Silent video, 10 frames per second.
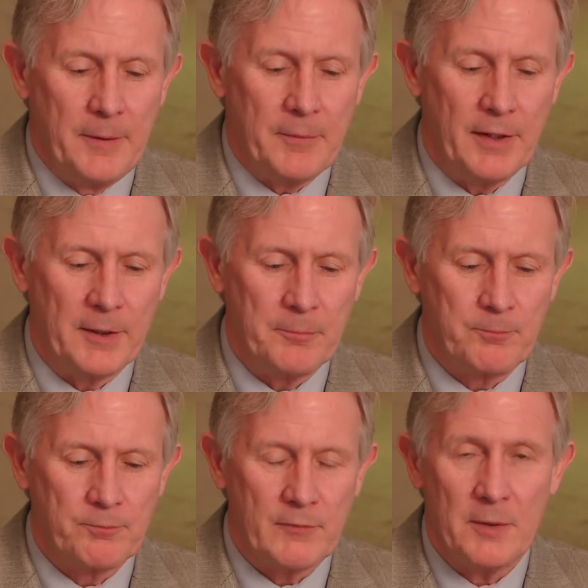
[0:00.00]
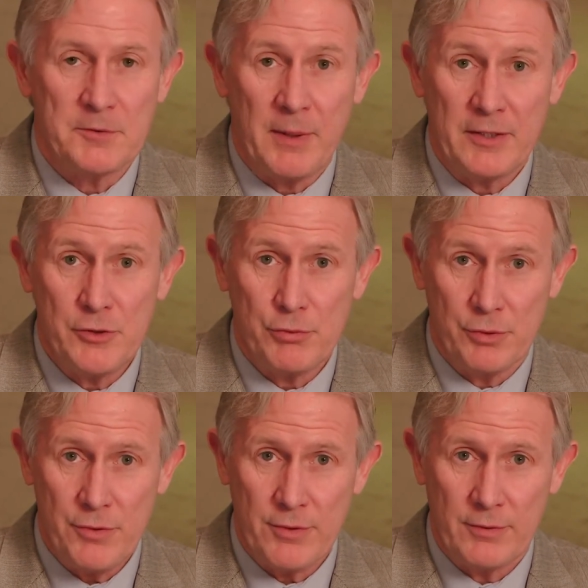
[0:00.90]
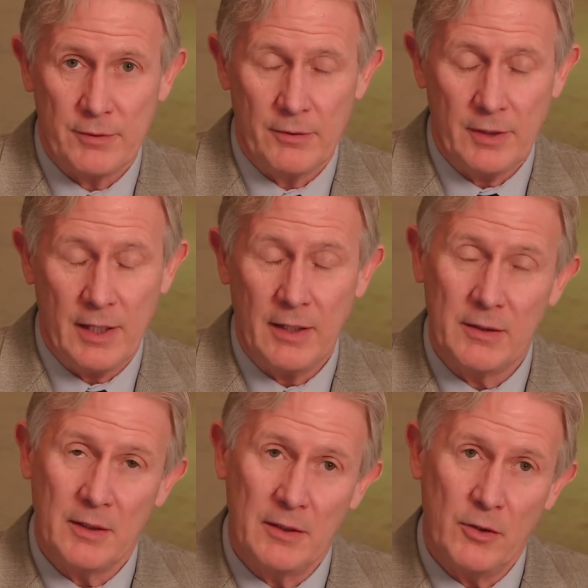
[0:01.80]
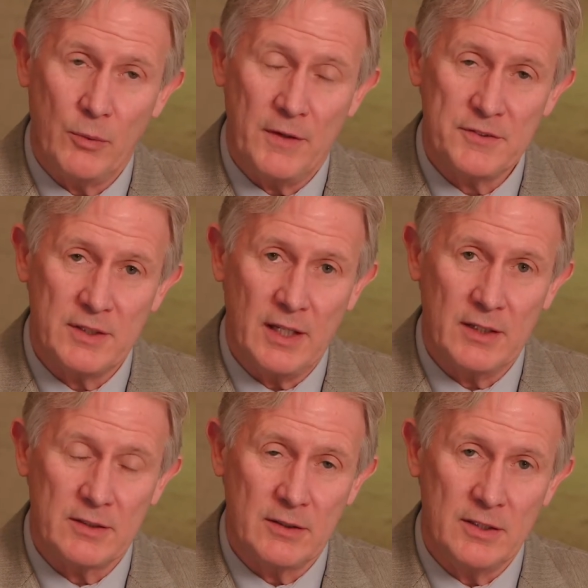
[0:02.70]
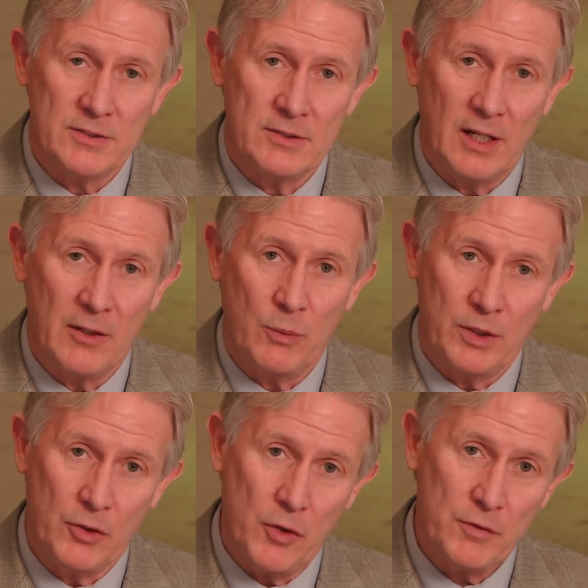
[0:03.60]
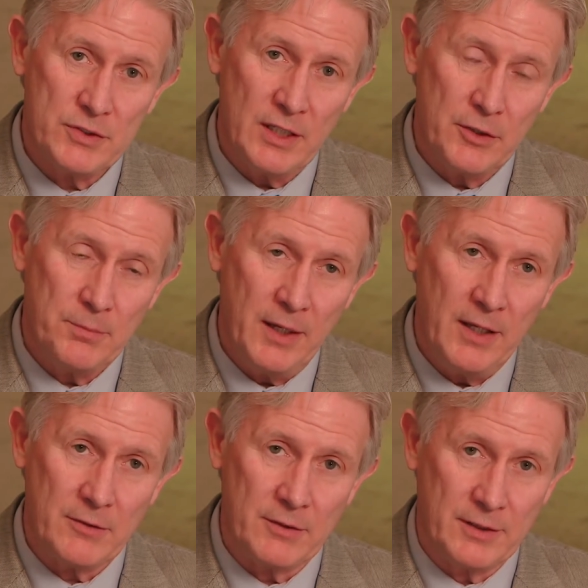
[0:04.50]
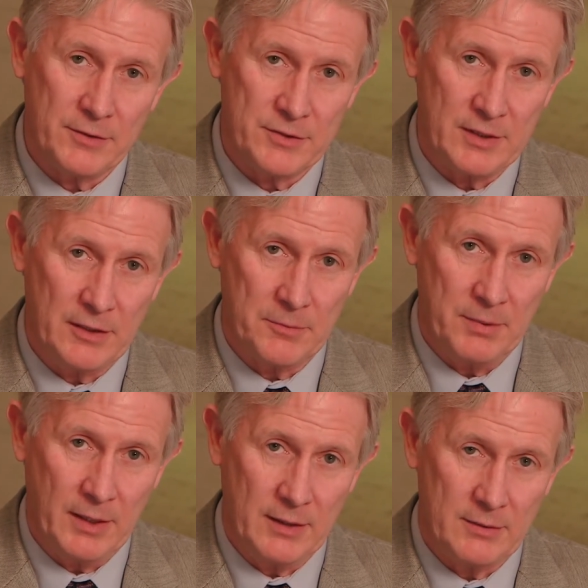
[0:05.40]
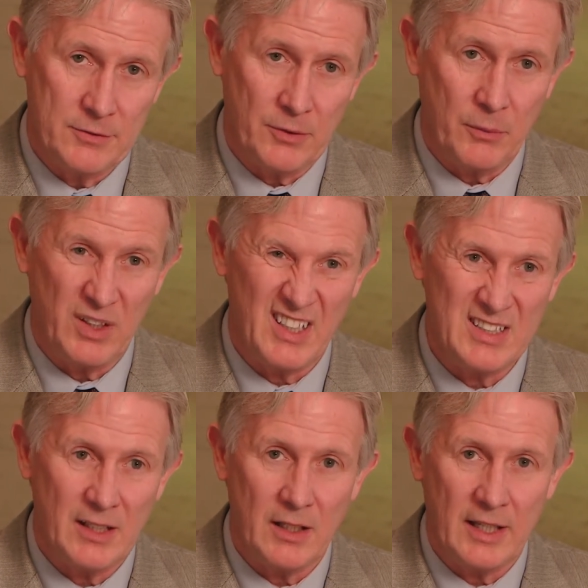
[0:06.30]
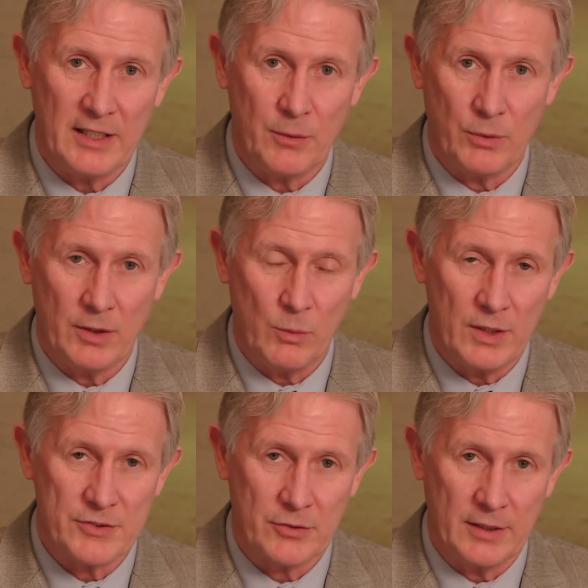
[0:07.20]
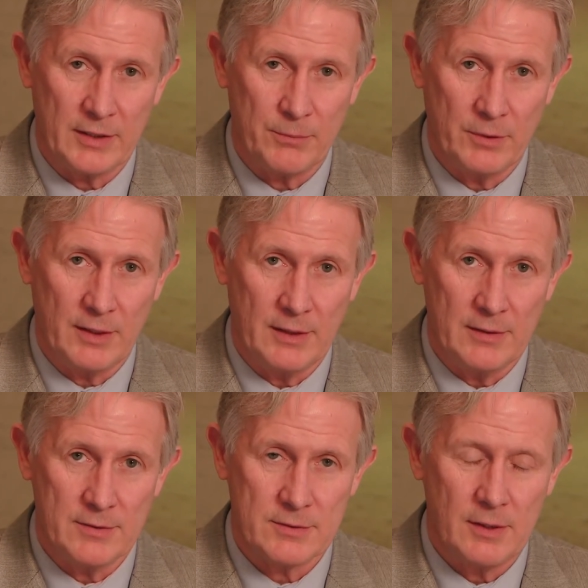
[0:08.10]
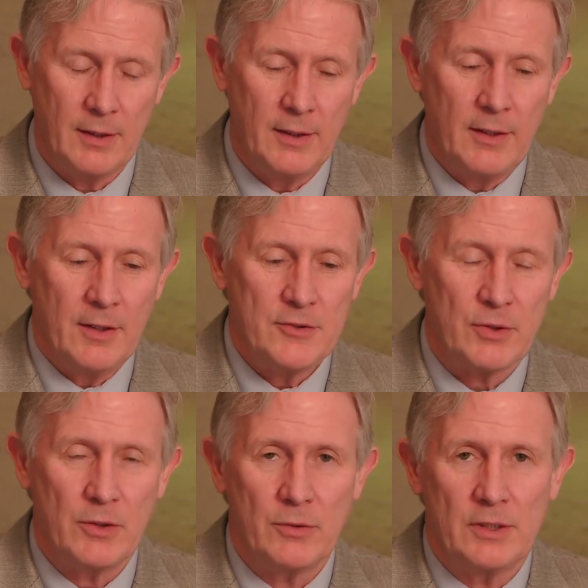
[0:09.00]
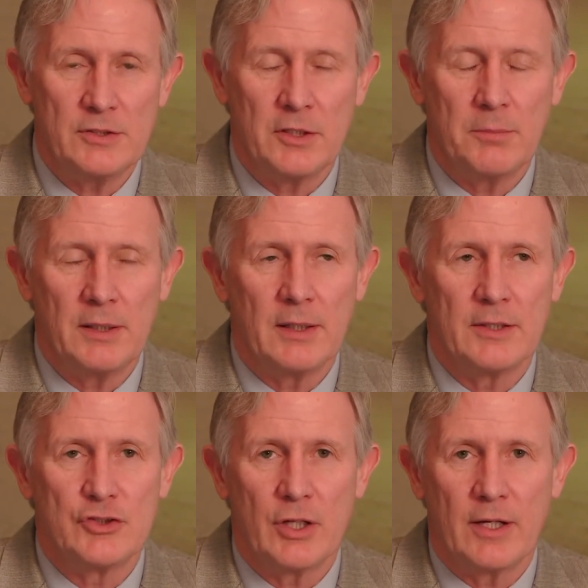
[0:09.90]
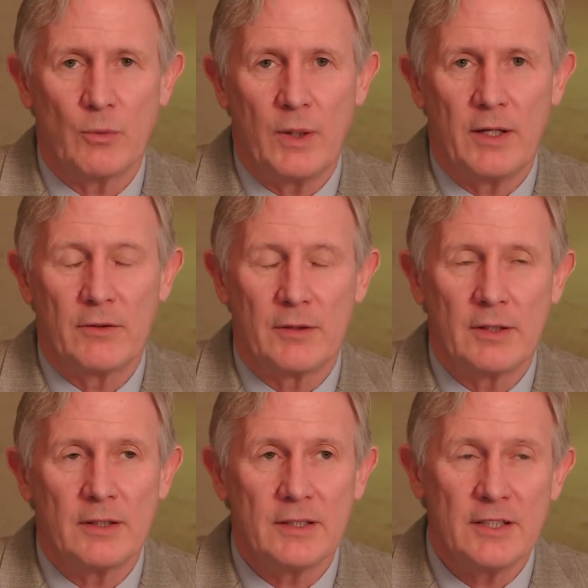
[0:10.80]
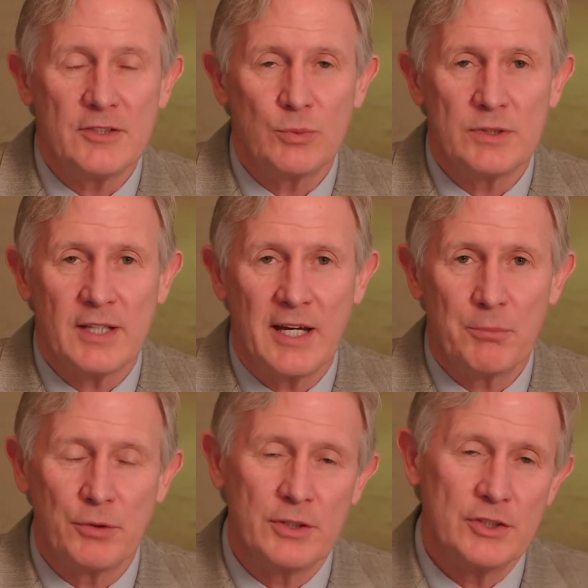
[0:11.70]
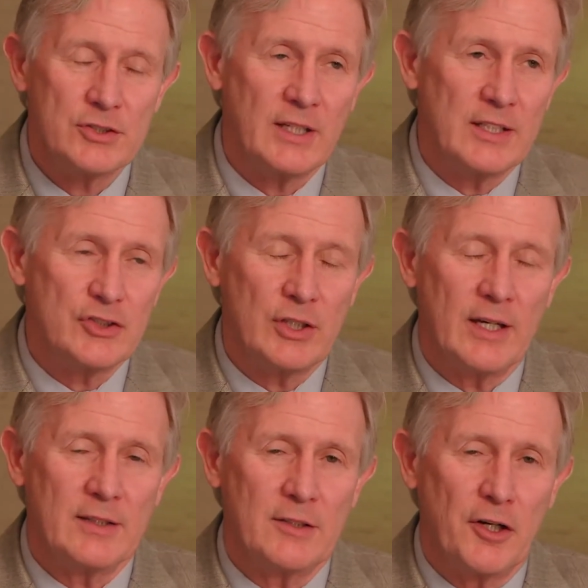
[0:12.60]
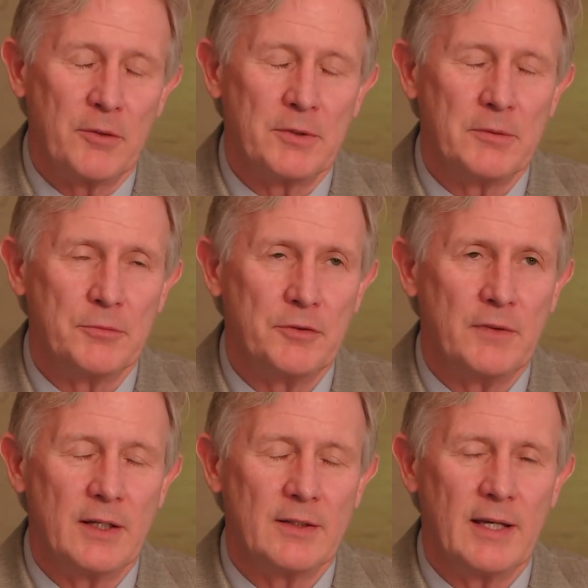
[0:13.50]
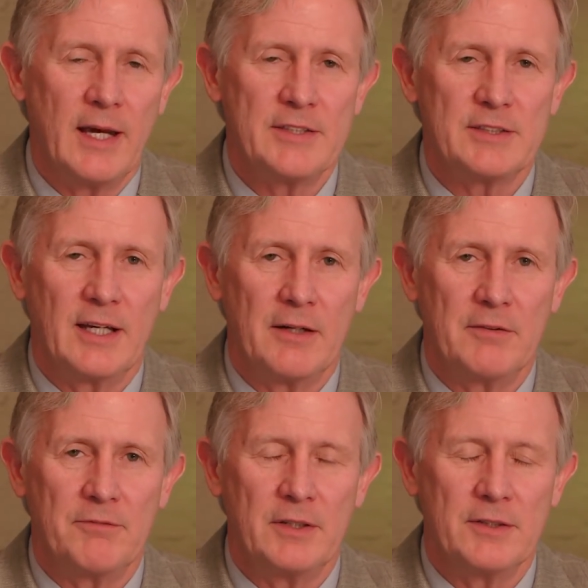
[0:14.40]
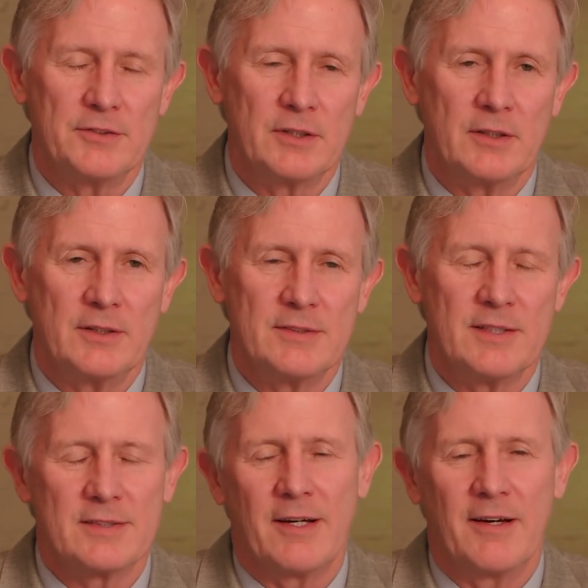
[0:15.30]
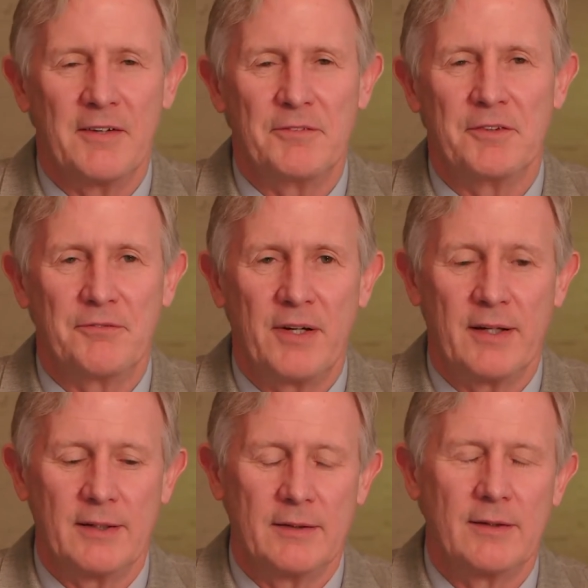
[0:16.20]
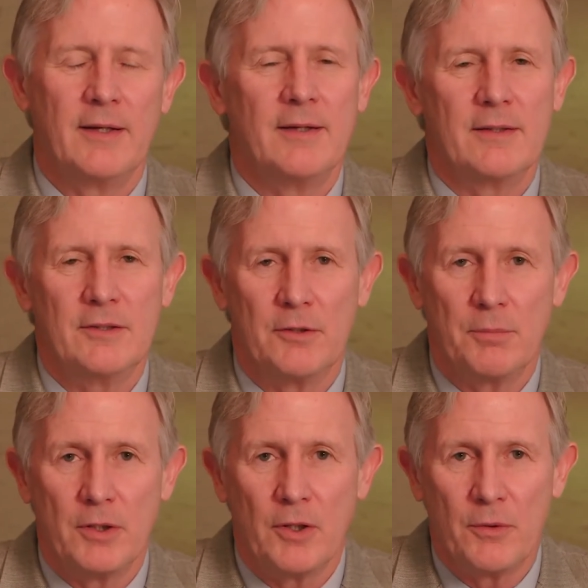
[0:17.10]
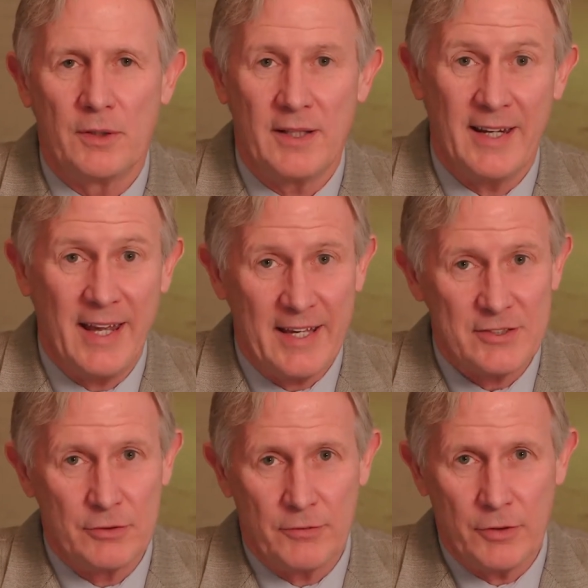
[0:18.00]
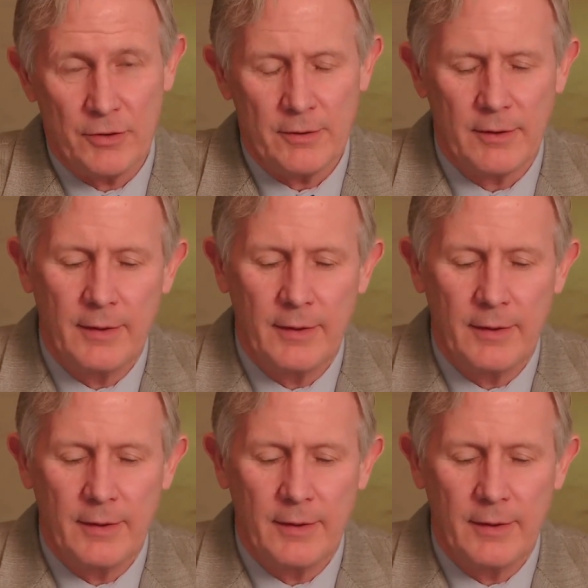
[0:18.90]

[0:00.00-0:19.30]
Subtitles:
Comes back to truth, okay? And another way of saying it is, I don't want you to overstate your pain or understate your pain. So I want you to tell it like it really was or like it really is. So I don't need you to be a John Wayne or a Clint Eastwood type where you just got shot in the arm in a movie and they ask you how he feels and Clint says, oh, I feel fine. Baloney, that has to have hurt.